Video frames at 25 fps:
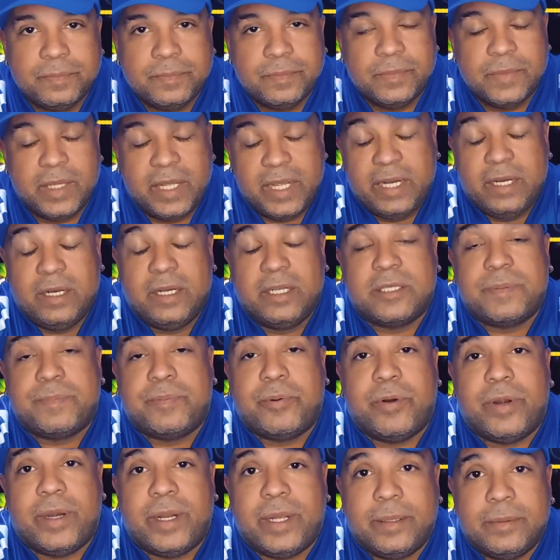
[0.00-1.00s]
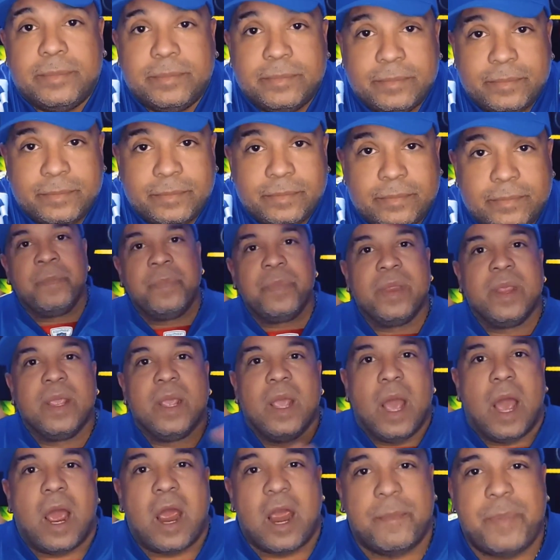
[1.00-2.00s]
It looks pretty.
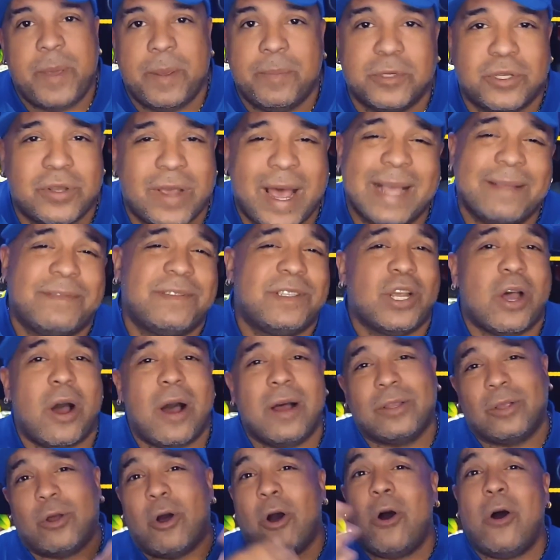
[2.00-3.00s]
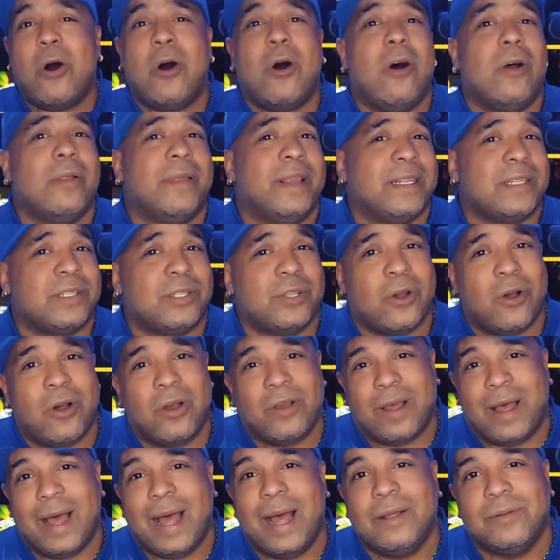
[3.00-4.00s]
All right, people. So I talked all this talk on
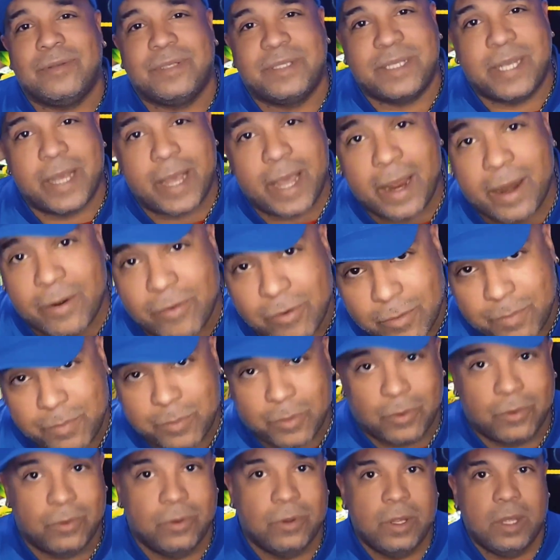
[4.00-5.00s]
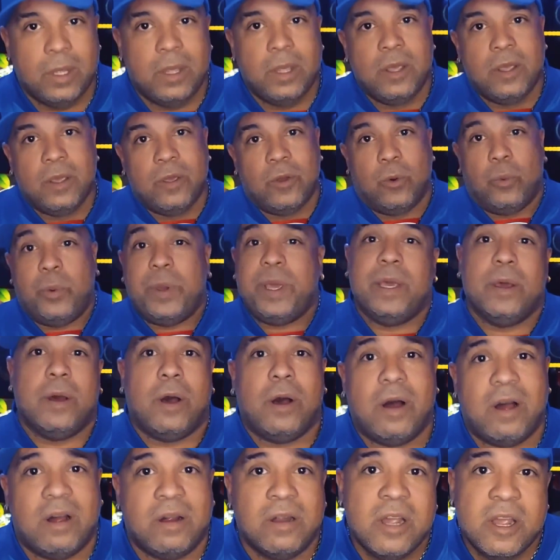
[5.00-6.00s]
how terrible we
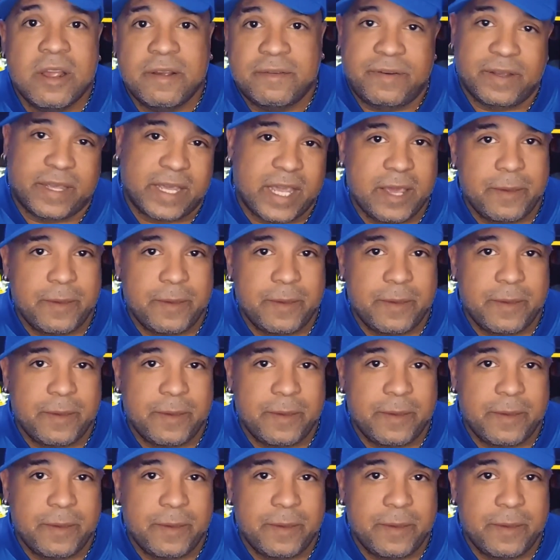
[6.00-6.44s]
are for keeping